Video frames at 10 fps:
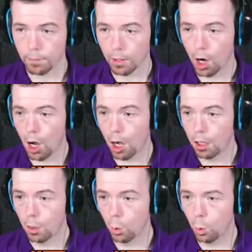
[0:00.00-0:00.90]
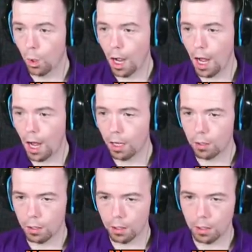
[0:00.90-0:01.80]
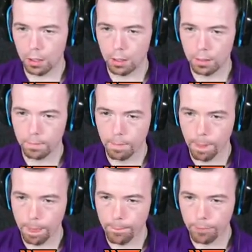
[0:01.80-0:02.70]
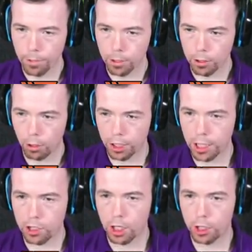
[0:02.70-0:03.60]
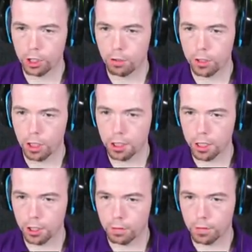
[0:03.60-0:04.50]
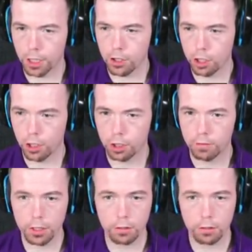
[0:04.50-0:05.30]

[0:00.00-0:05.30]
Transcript: Oh, oh, ah, oh. Oh, go on, Kitch, I got you covered, I got you covered, Kitch, I got you covered.